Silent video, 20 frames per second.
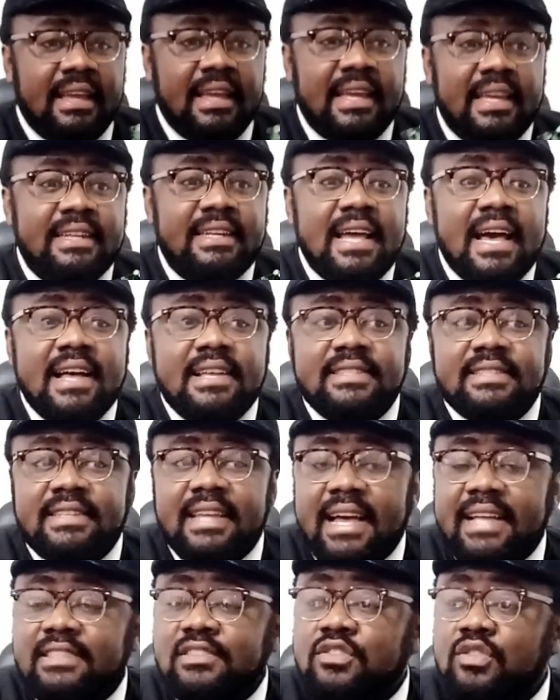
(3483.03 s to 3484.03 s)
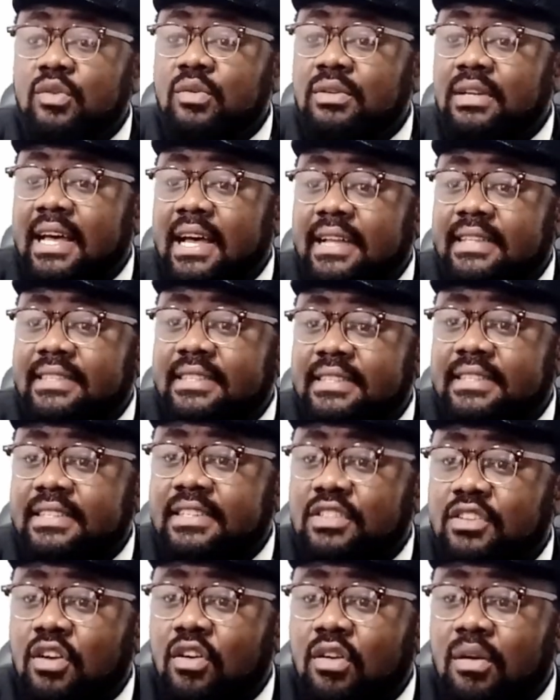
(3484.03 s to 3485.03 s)
it does that so that
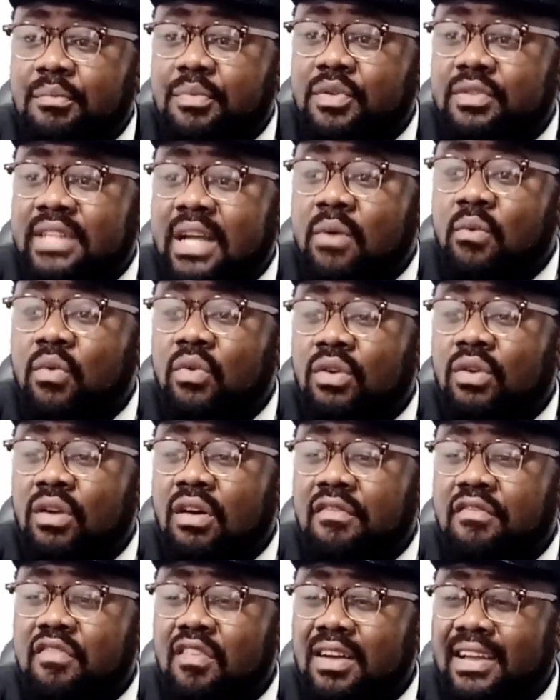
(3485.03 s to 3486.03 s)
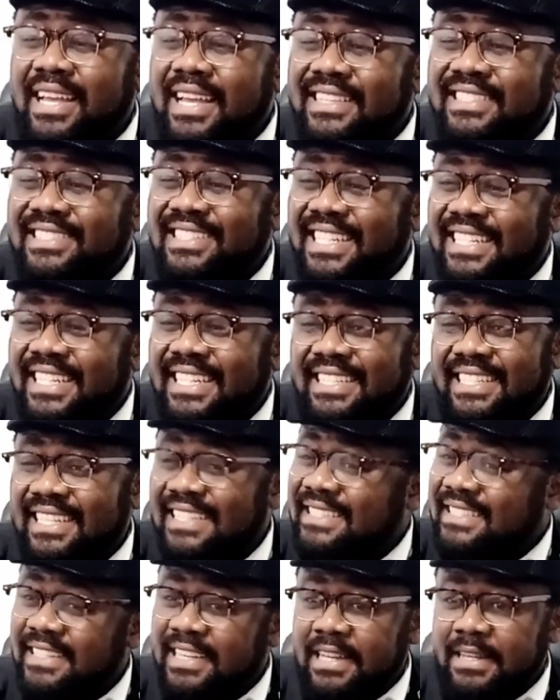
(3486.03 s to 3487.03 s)
your computer will not forget the date
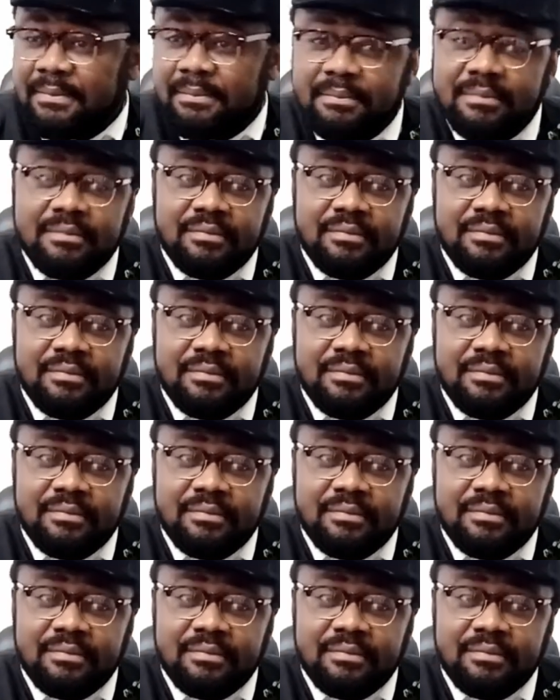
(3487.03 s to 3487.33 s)
and time.